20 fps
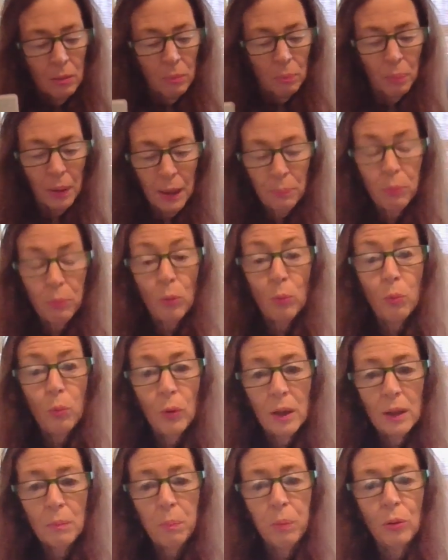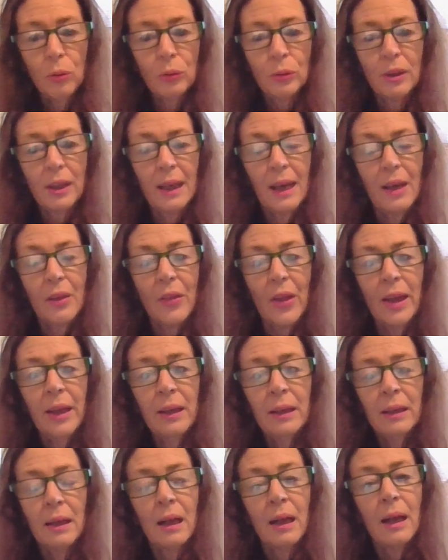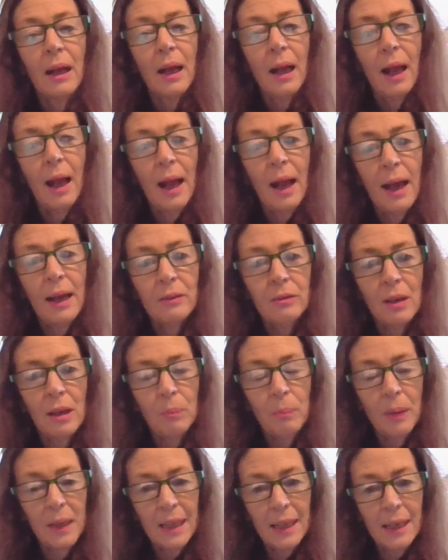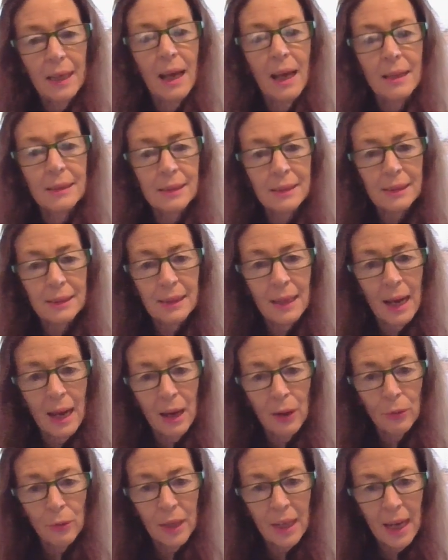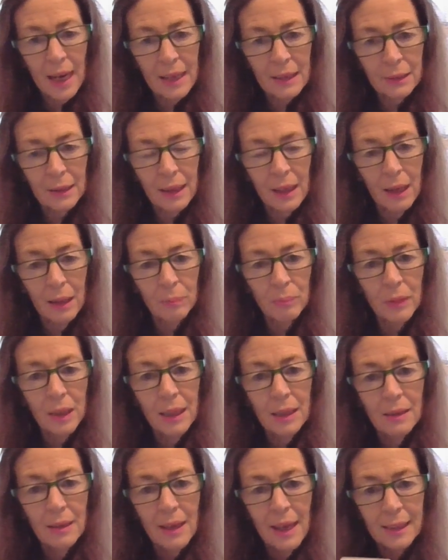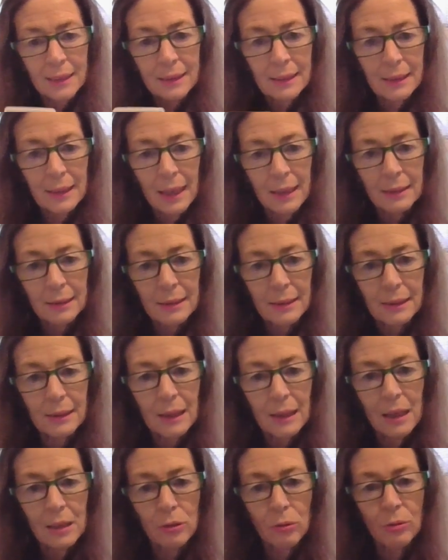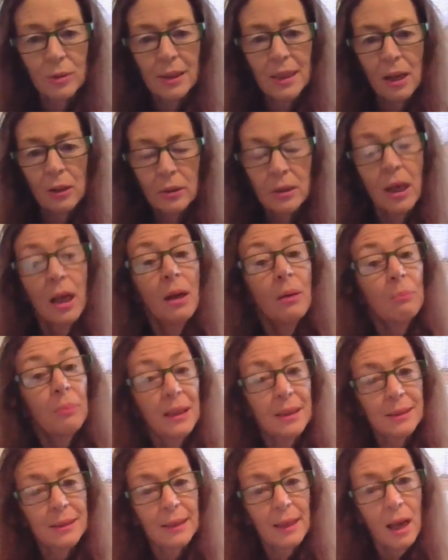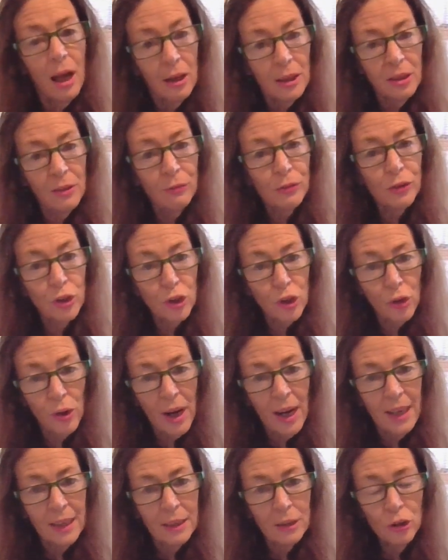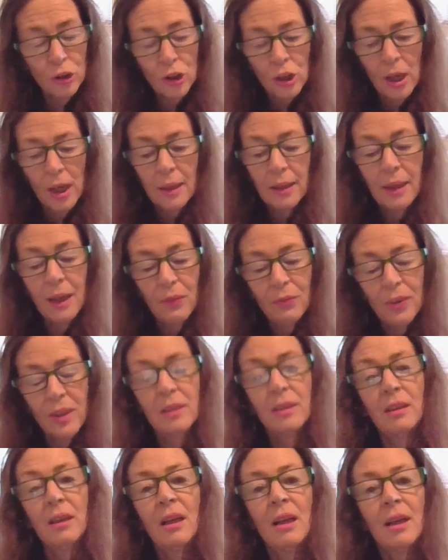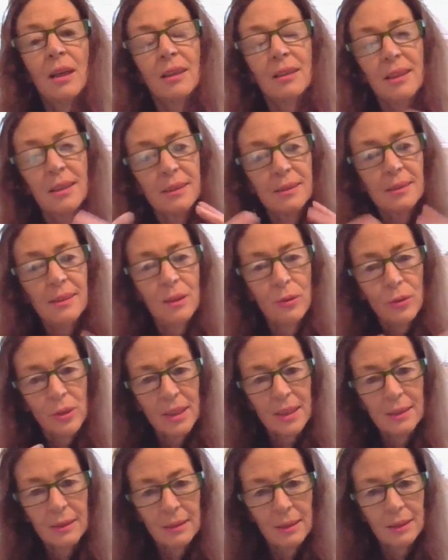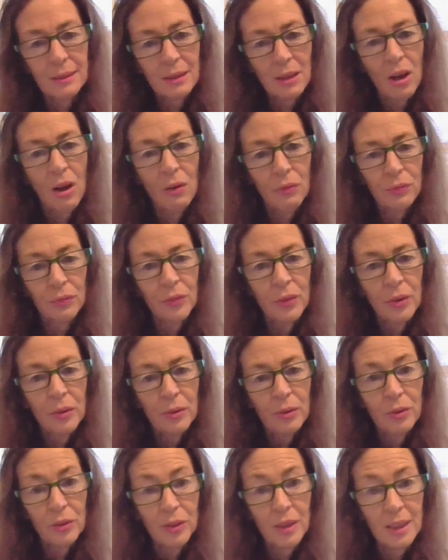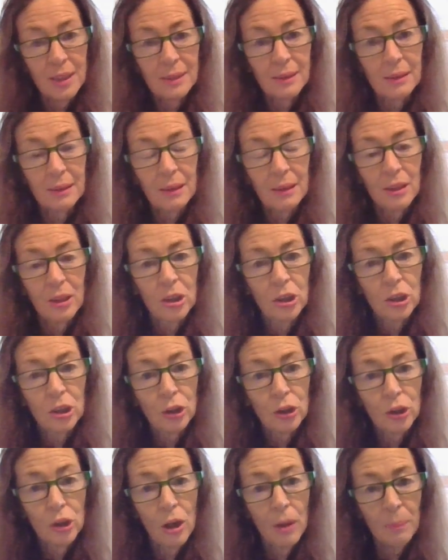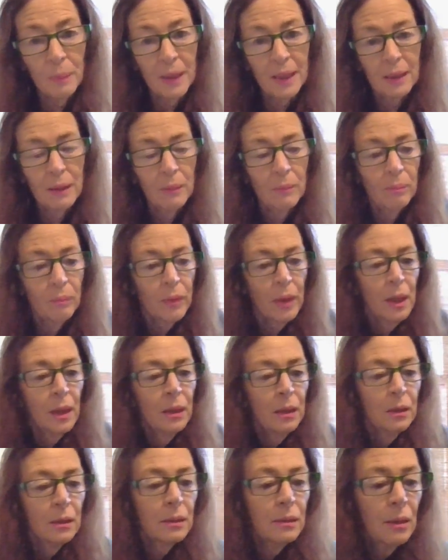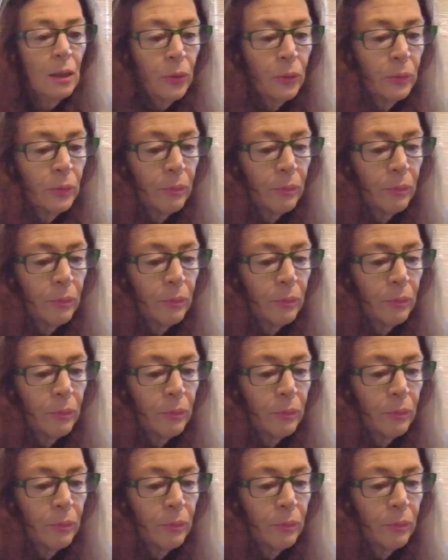People will pull together, and there'll be a starry outcome in that sense as a result. But it's kind of strange given the seriousness of this topic. So,